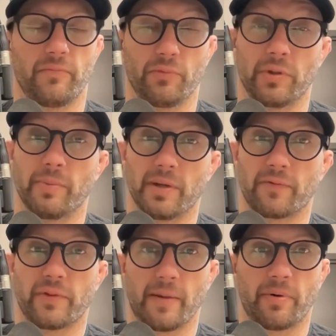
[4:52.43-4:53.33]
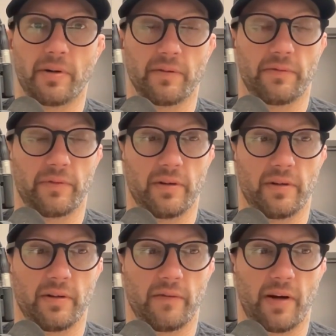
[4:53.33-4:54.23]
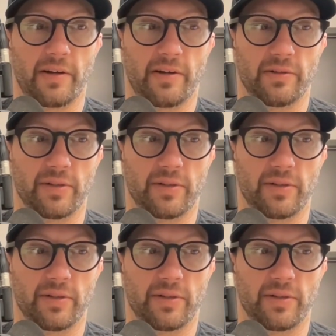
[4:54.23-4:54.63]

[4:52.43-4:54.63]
really big for that part of Idaho.